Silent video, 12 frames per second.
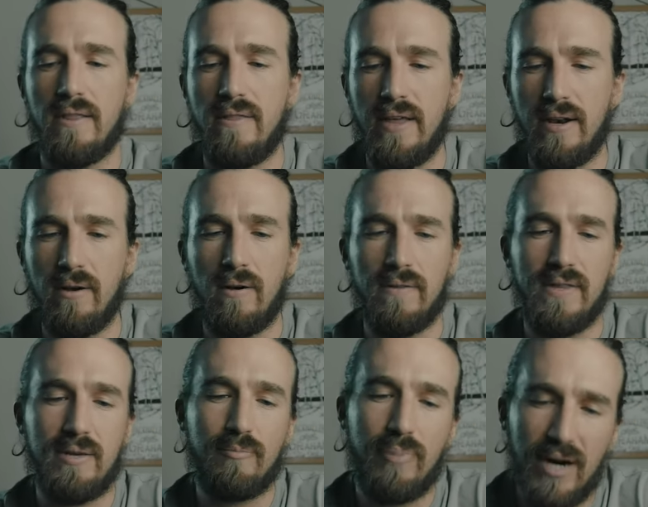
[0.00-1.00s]
Then on
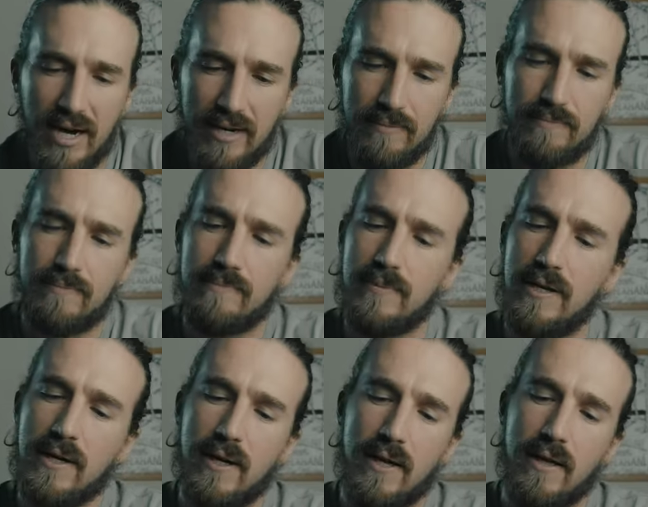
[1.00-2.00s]
the bottom
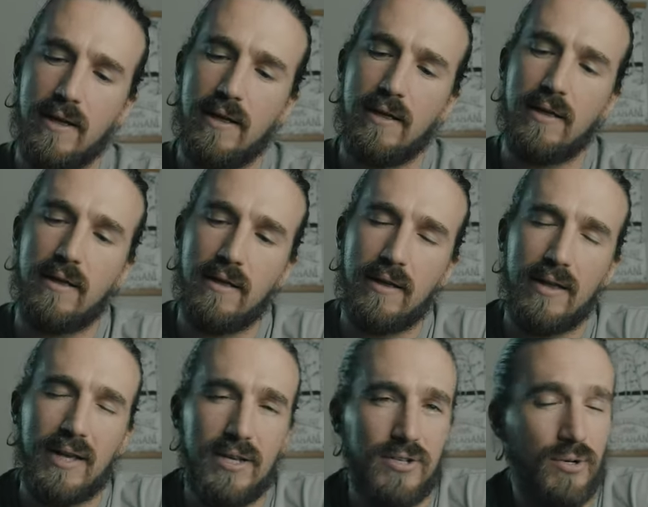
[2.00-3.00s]

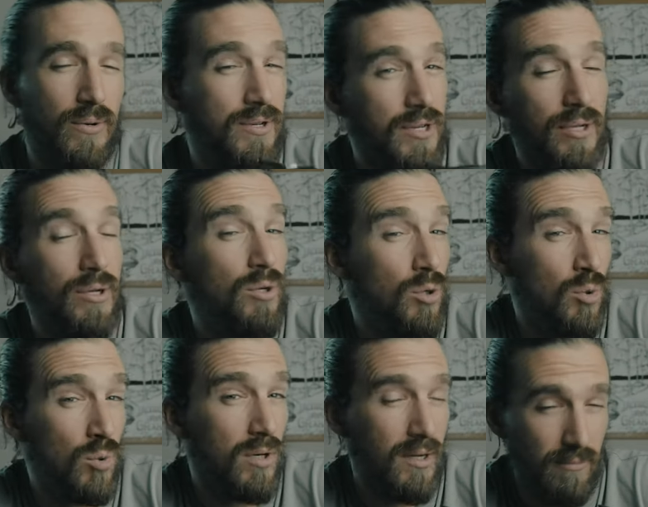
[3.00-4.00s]
is your two